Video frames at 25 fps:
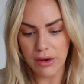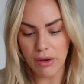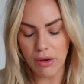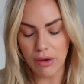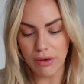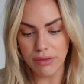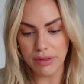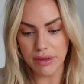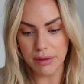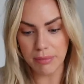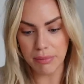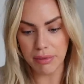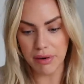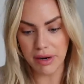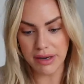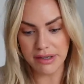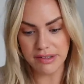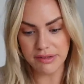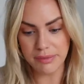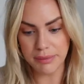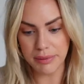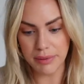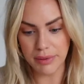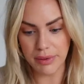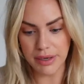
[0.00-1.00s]
on the
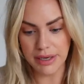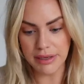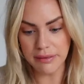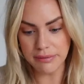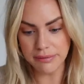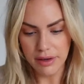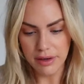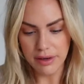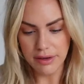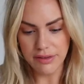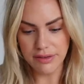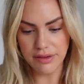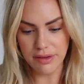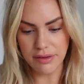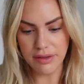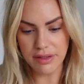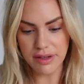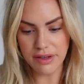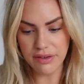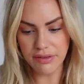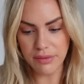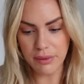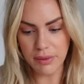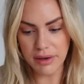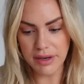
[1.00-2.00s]
price point. So
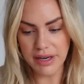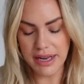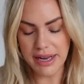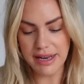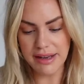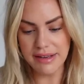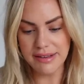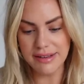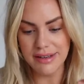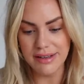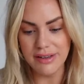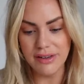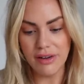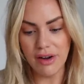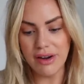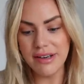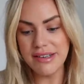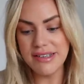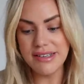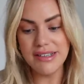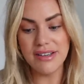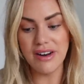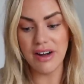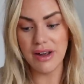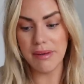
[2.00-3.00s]
this one is
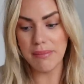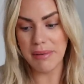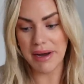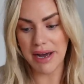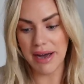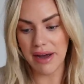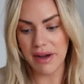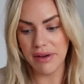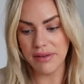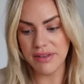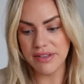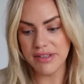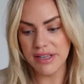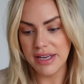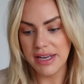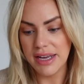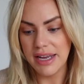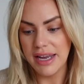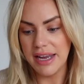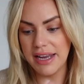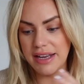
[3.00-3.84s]
£99.